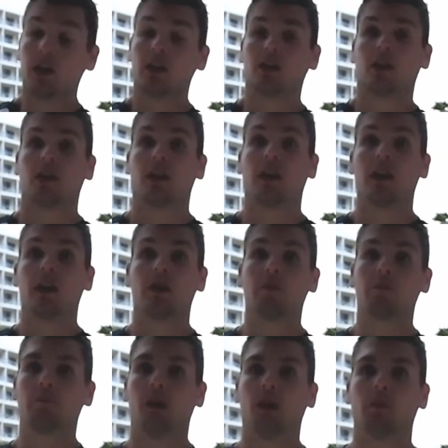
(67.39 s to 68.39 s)
Yeah,
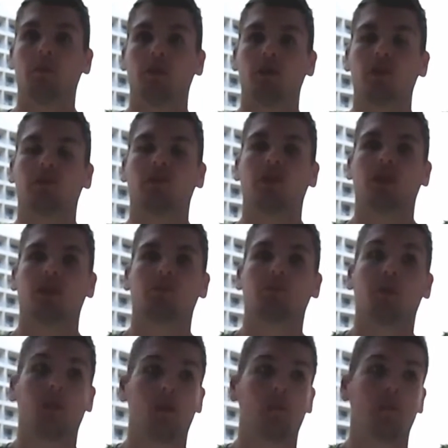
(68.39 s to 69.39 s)
he batted beautifully.
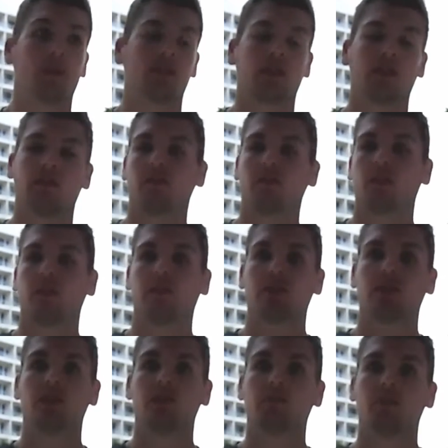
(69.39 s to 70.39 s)
That's probably the best
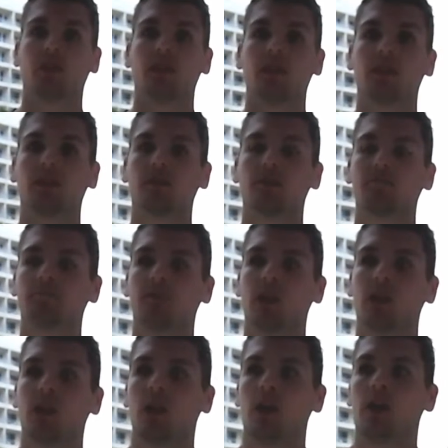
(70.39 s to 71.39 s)
I've seen him play.
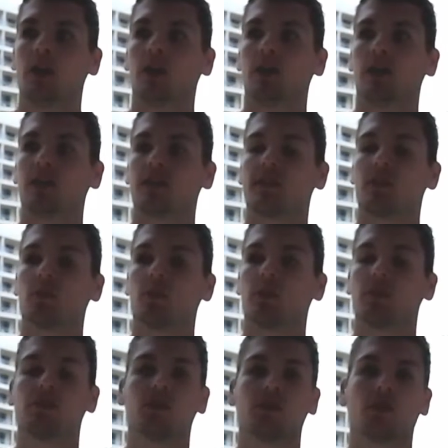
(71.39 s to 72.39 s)
And he's had
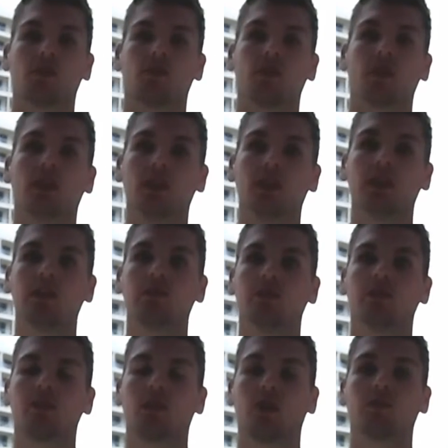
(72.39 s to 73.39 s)
a winter in Australia
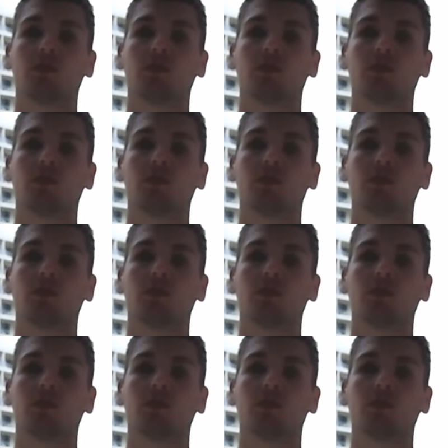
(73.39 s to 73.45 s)
and